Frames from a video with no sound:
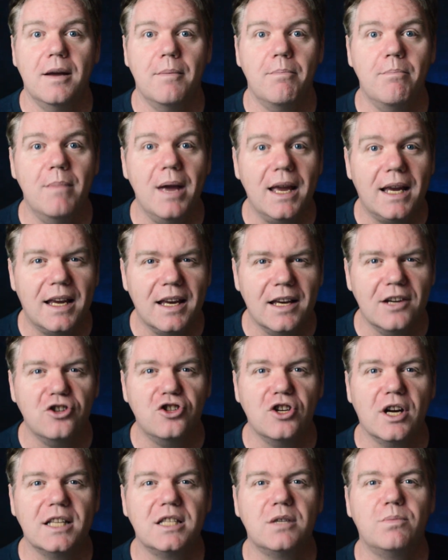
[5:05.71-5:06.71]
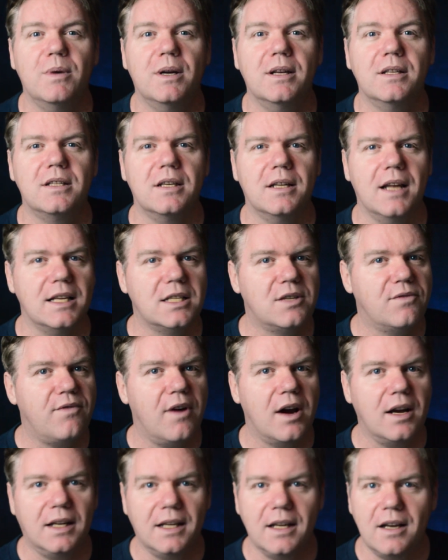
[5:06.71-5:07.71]
making adjustments and has
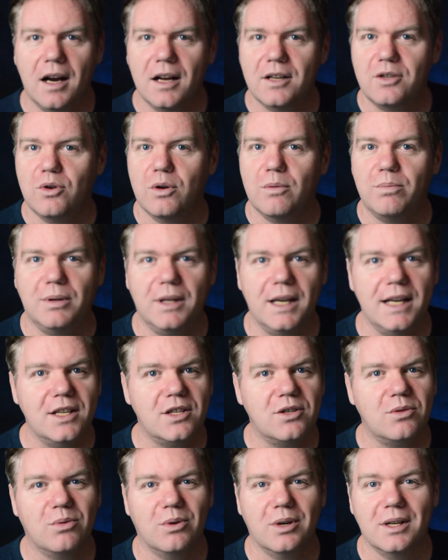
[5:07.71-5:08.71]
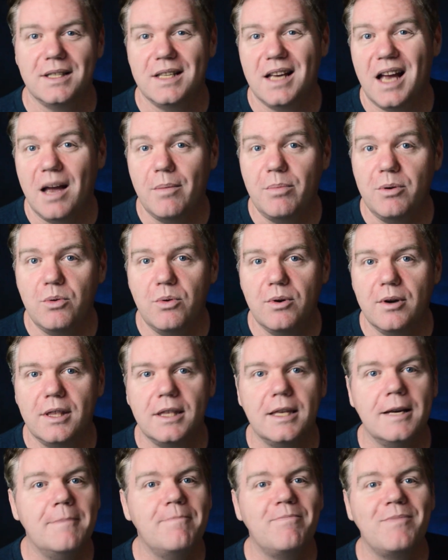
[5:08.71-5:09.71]
finally got to a place where it's happy with.